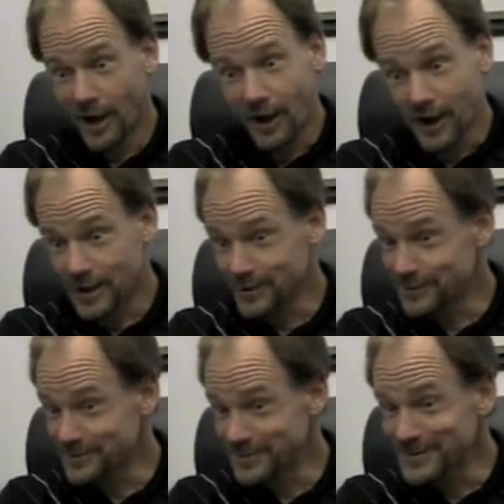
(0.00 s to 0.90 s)
"I
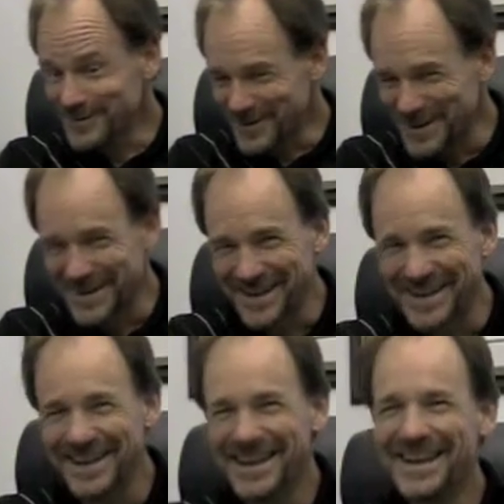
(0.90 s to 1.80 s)
don't know."
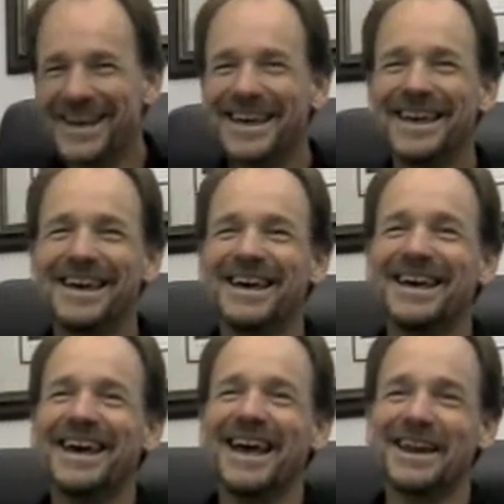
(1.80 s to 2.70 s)

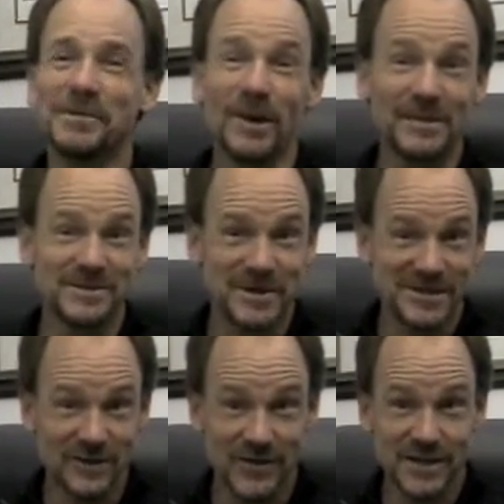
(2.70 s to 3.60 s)
And I promised
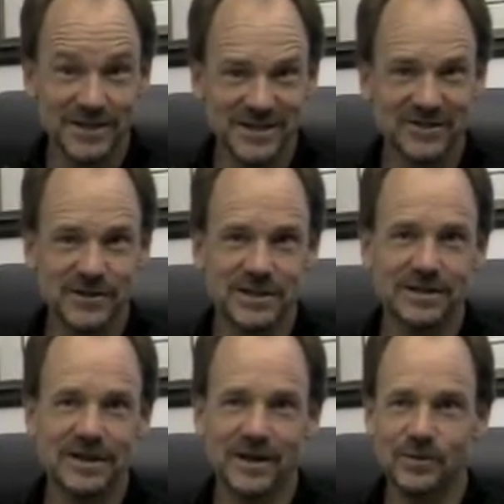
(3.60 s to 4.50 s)
myself then at
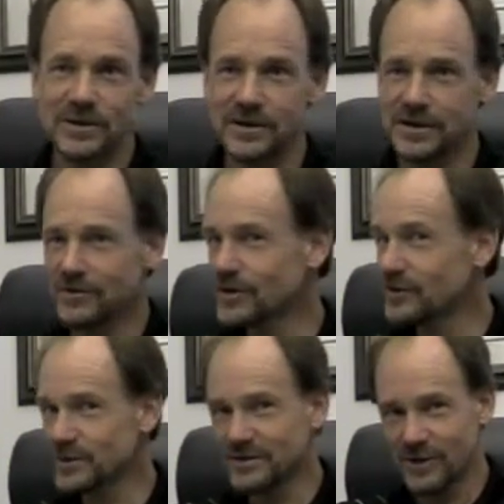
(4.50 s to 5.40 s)
17 that I would never
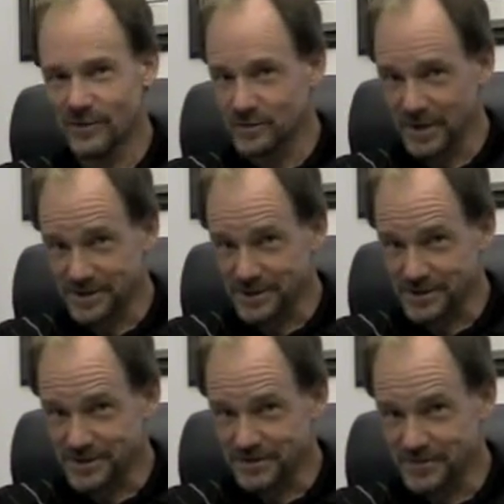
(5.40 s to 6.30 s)
ever be involved in
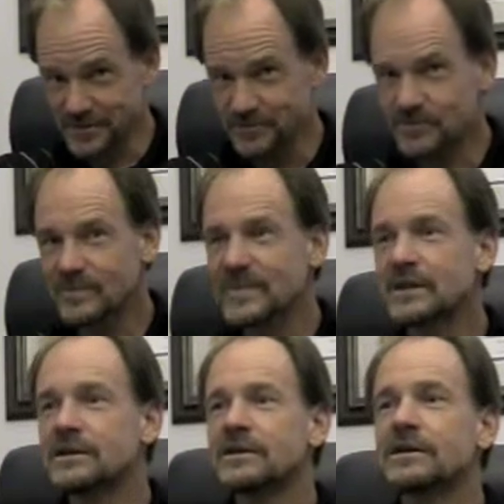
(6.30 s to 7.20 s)
politics.
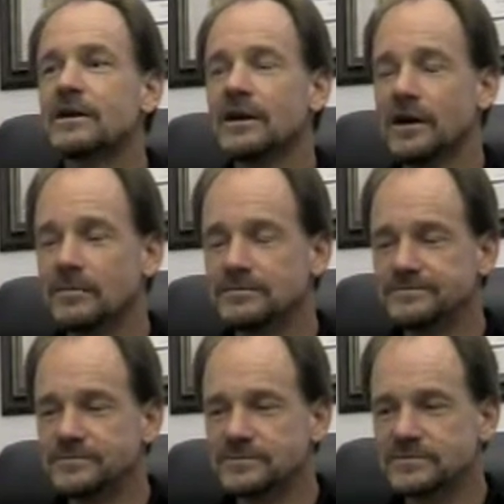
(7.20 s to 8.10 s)

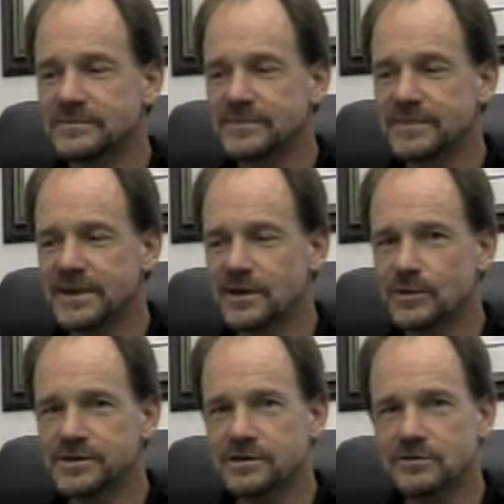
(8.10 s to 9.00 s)
And I
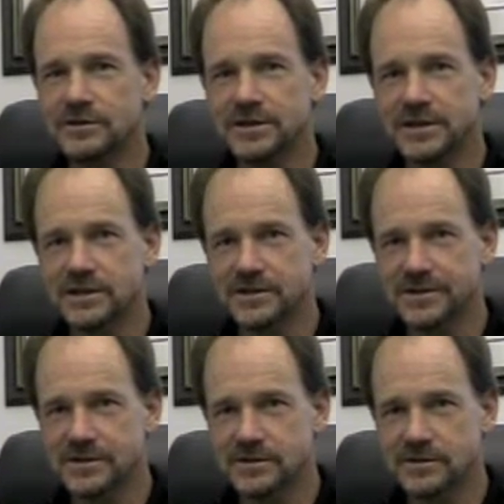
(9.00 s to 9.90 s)
always tell young
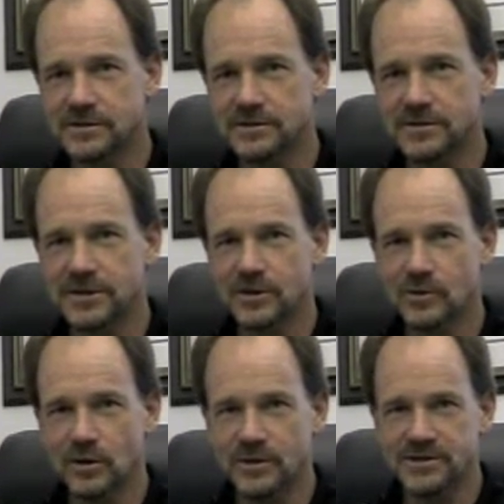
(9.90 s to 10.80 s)
kids, you
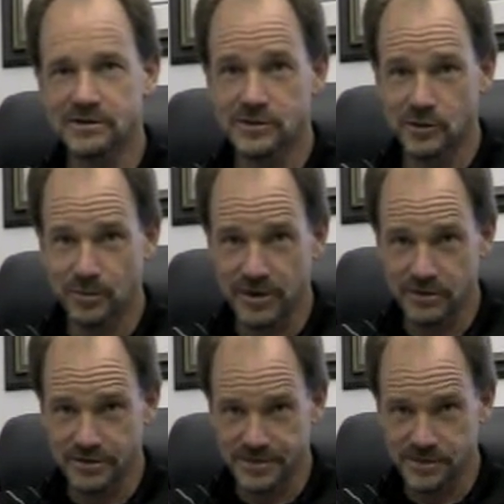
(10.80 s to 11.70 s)
know, always listen to your
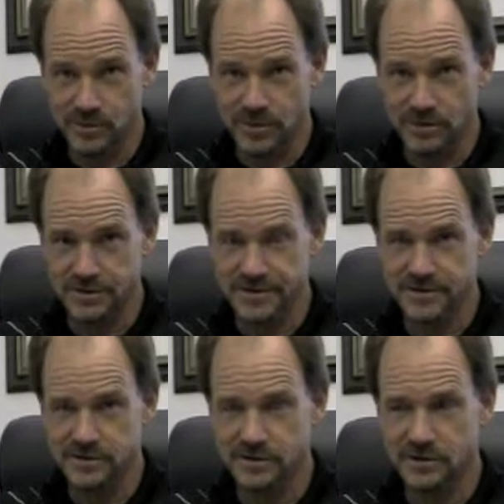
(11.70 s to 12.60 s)
parents,
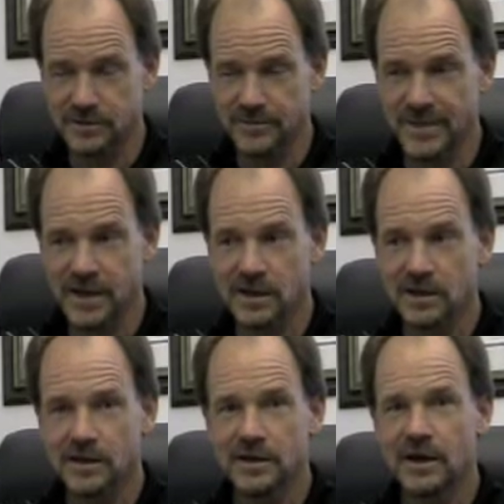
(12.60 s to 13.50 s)
because
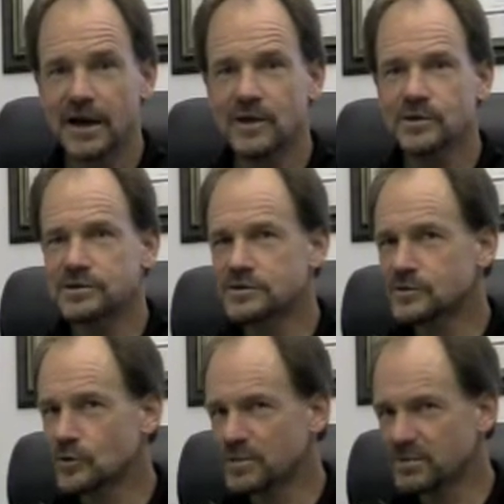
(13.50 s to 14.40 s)
I always
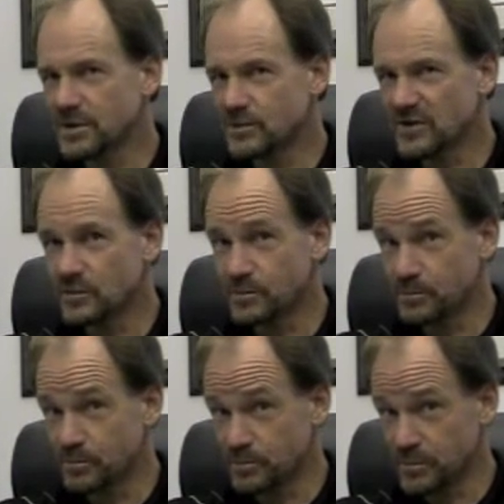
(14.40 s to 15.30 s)
told people I would never
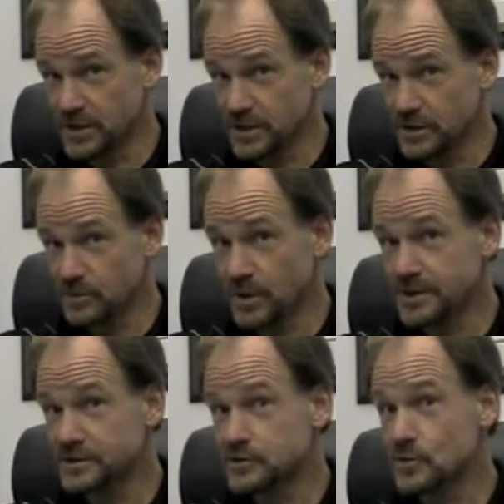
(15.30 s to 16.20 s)
be in
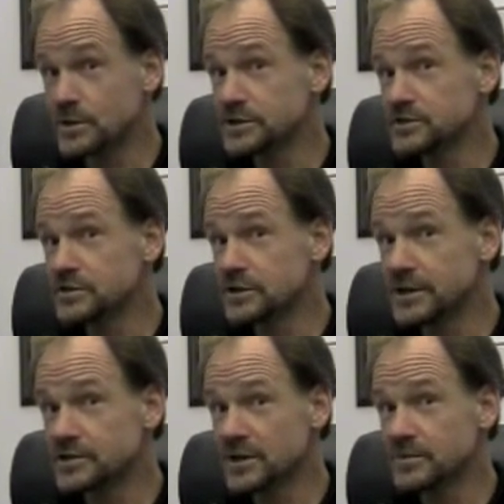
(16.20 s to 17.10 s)
politics or religion, and
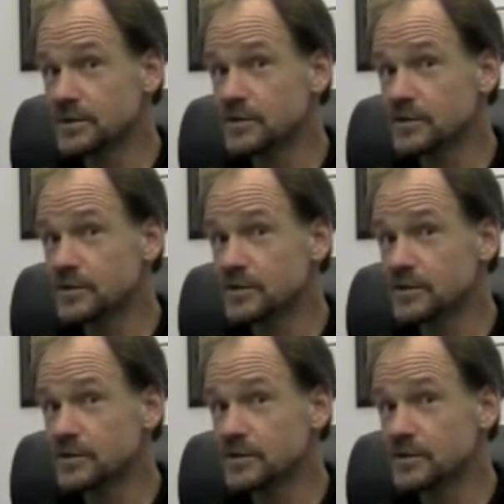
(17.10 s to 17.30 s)
actually I'm